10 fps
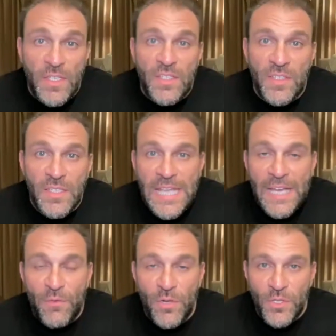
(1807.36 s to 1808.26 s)
and they say the
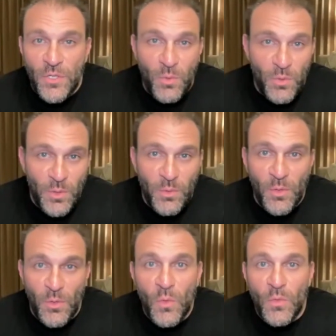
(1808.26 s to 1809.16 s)
average quote
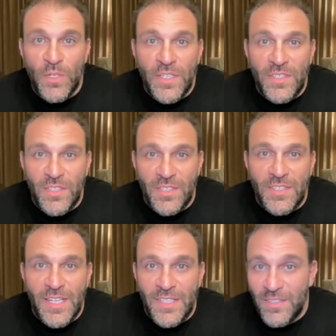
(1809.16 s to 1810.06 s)
unquote overnight
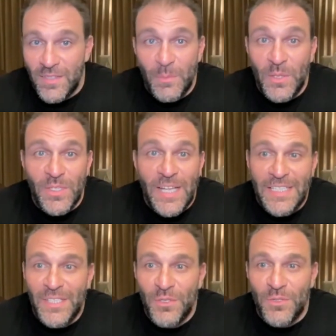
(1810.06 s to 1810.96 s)
success is about
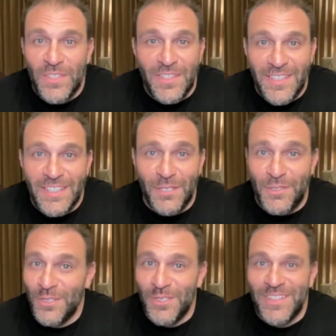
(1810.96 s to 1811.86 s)
9 years these days.
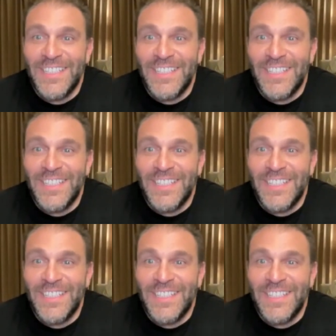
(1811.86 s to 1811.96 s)
So